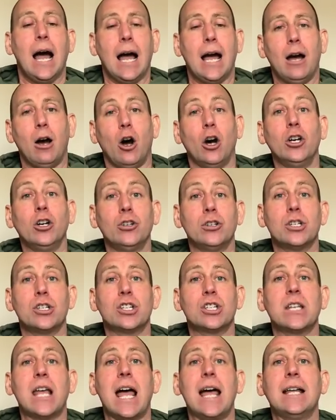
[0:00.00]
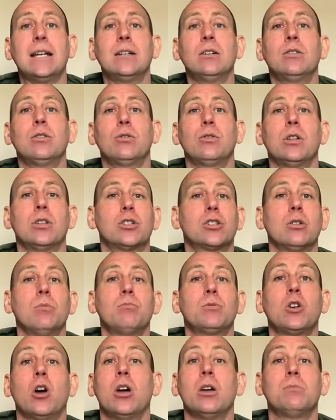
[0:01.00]
Uh, I understand that
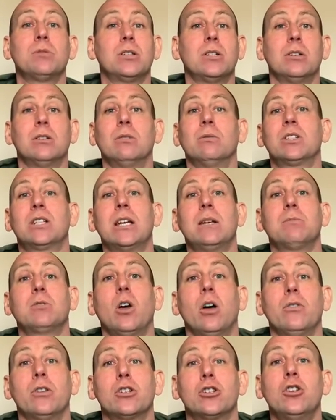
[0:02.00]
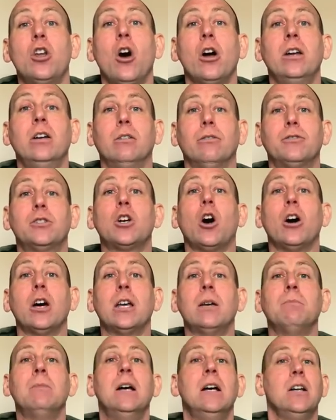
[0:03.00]
sometimes it seems like there's not enough
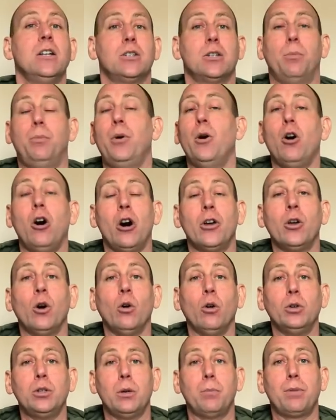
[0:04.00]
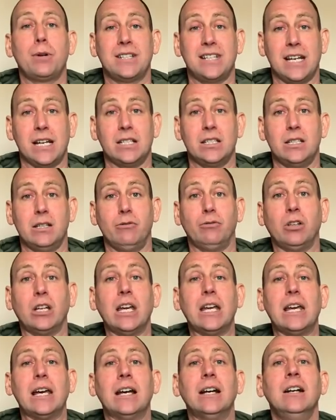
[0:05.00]
time to put on all your protective
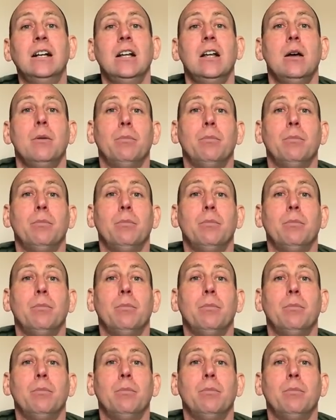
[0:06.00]
gear,